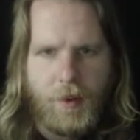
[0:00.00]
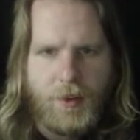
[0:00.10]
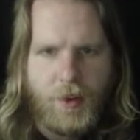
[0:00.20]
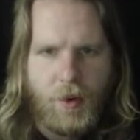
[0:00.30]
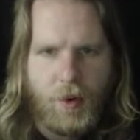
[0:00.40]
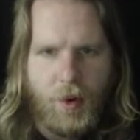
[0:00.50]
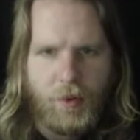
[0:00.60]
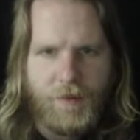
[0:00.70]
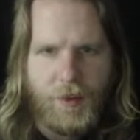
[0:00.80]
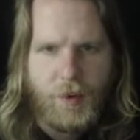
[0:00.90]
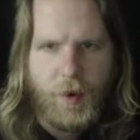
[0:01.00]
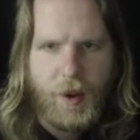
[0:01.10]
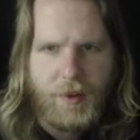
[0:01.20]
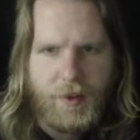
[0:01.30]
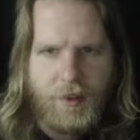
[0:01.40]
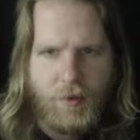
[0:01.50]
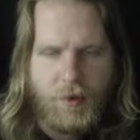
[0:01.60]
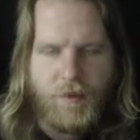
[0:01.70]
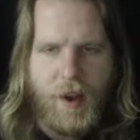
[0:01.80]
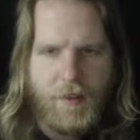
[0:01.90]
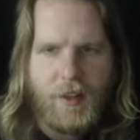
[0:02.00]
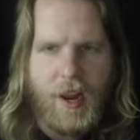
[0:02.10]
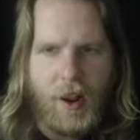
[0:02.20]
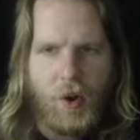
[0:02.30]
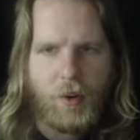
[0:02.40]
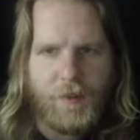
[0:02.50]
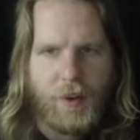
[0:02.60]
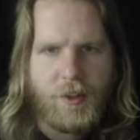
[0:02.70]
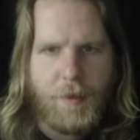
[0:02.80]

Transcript: So, Golden Fields quests. Who survives the attack in Golden Fields,